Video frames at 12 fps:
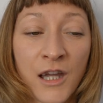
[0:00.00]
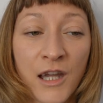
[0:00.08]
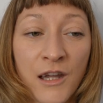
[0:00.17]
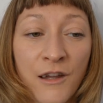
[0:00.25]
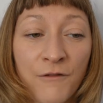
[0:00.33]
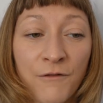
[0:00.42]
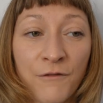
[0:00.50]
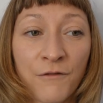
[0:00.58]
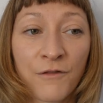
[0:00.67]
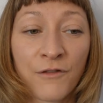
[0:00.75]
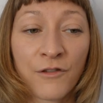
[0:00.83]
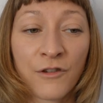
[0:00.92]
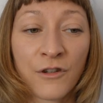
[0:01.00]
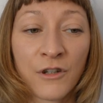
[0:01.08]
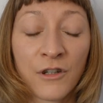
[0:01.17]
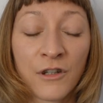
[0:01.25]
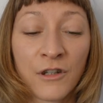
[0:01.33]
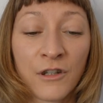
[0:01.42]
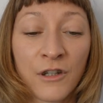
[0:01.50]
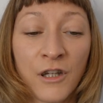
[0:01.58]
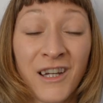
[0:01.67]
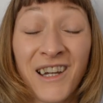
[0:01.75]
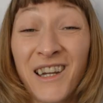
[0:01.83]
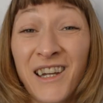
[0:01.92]
if
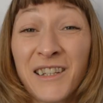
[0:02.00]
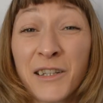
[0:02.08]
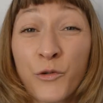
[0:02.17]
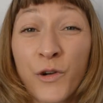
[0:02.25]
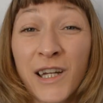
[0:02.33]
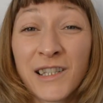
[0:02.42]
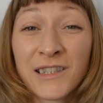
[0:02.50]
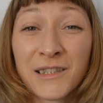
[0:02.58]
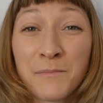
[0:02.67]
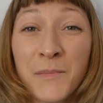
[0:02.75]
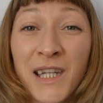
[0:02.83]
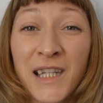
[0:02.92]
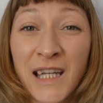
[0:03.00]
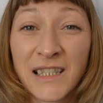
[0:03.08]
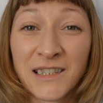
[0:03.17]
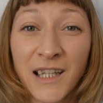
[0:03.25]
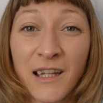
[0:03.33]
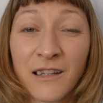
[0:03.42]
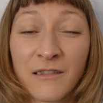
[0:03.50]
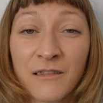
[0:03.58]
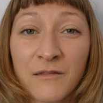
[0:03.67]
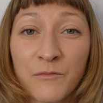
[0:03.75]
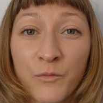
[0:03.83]
it creates meanings and